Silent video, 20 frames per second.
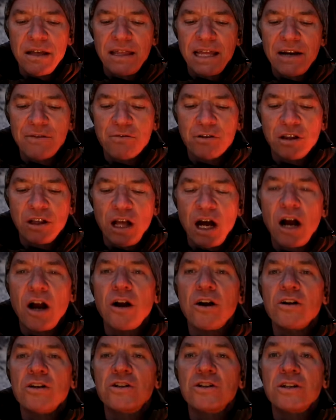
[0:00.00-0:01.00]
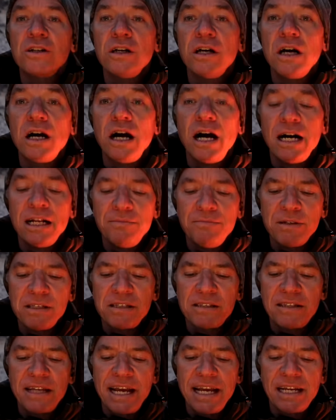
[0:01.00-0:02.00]
They were large,
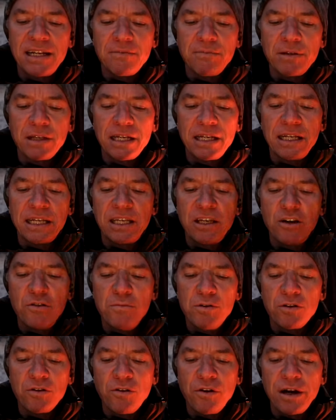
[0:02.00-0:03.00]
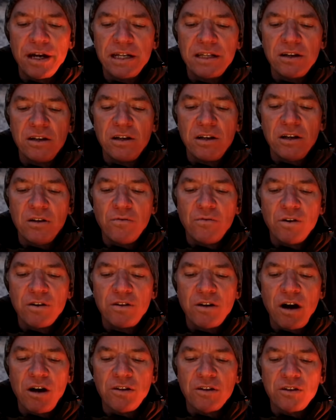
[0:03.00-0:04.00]
unmistakably humanoid,
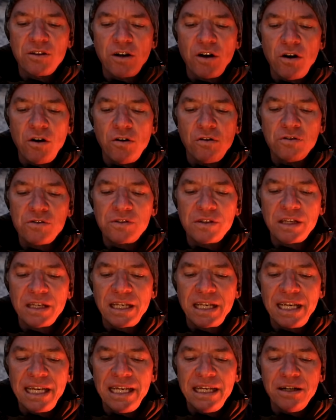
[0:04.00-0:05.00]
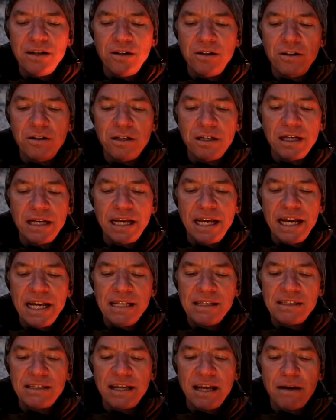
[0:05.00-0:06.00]
with all the toes, heel,
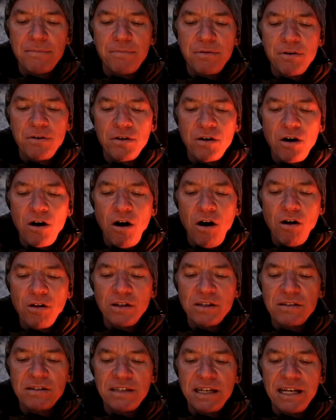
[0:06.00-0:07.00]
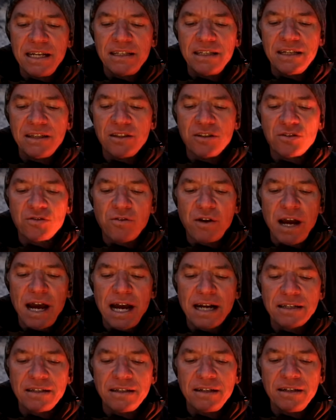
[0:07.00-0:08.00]
instep, all distinct in the
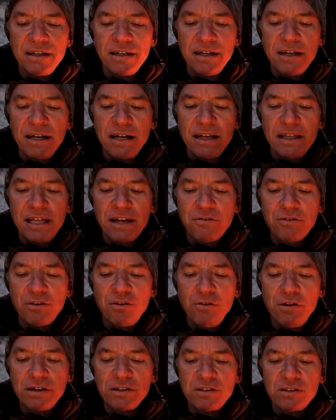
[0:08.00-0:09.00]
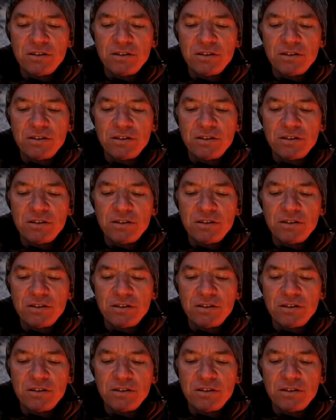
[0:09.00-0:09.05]
tract. They were going